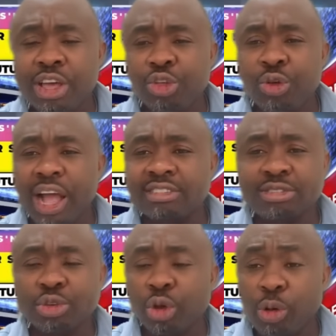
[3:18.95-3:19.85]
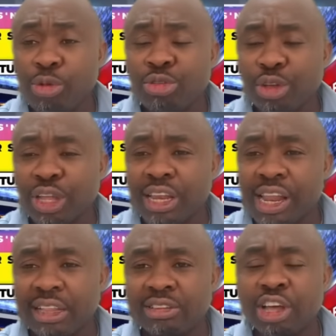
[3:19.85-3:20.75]
You guys, you're coming to
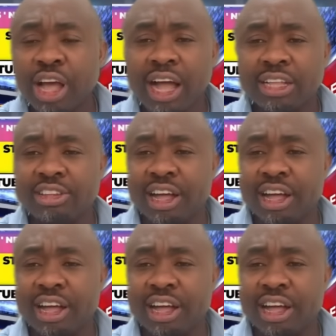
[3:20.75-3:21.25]
England, and